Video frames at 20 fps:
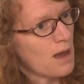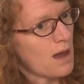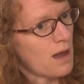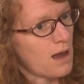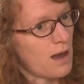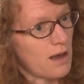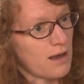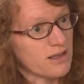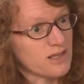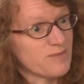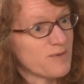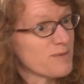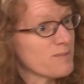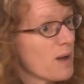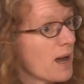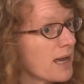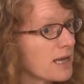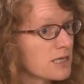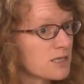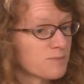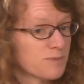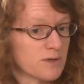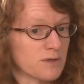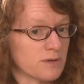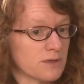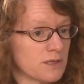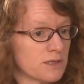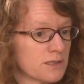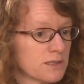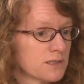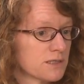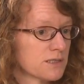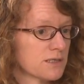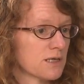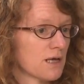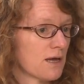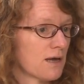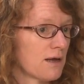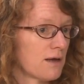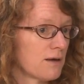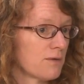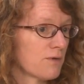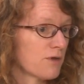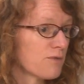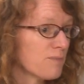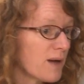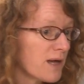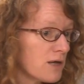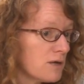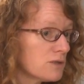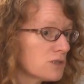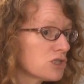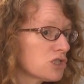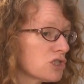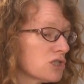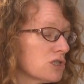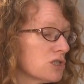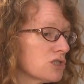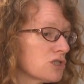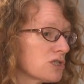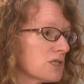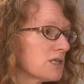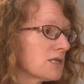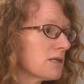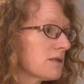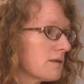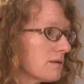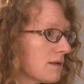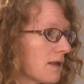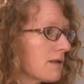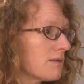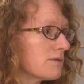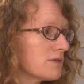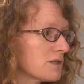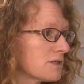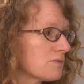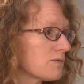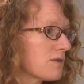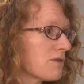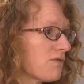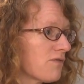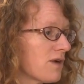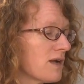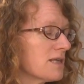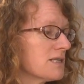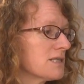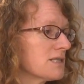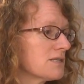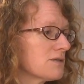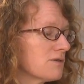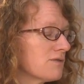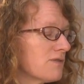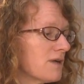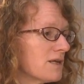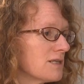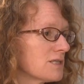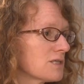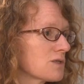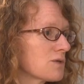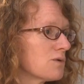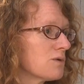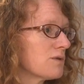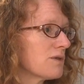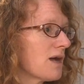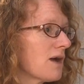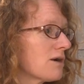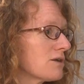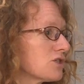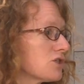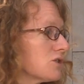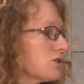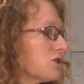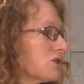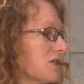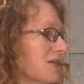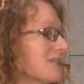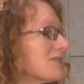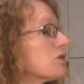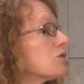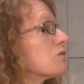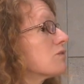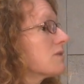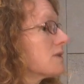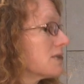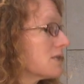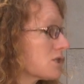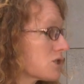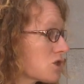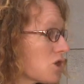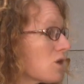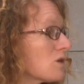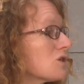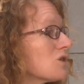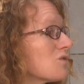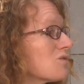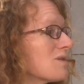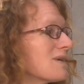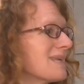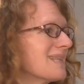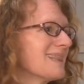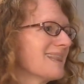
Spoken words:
It's been my experience with my own children and just with friends who've unschooled that our children tend to start to read